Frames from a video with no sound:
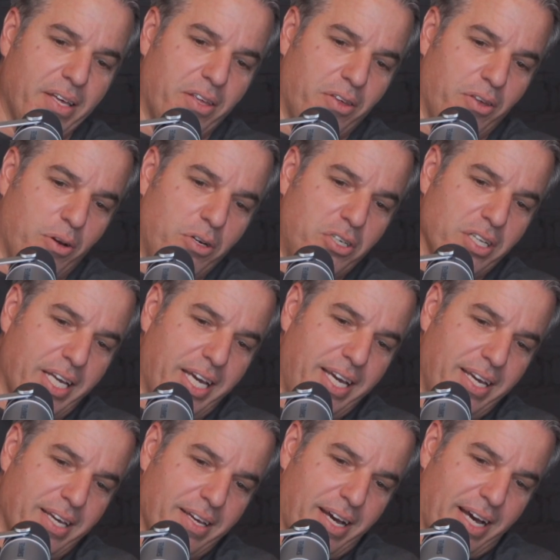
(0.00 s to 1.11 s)

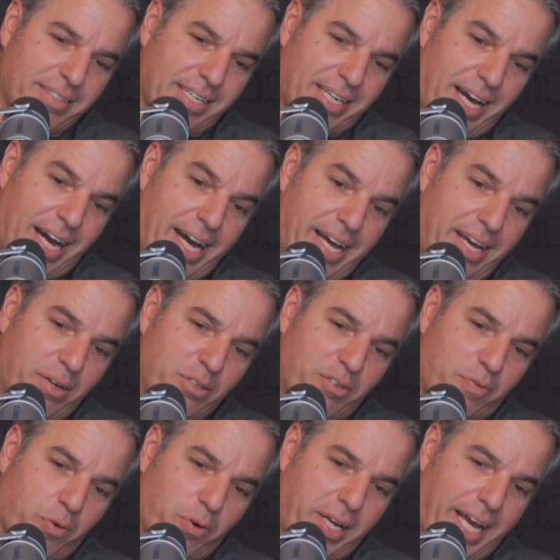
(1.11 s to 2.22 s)
usually as a guy who's
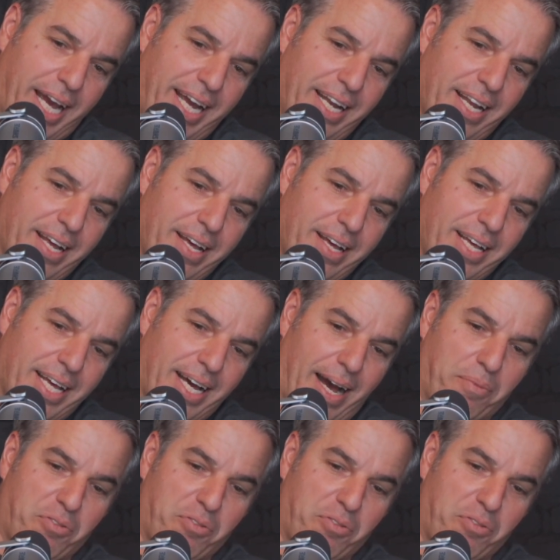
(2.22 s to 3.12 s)
48, I've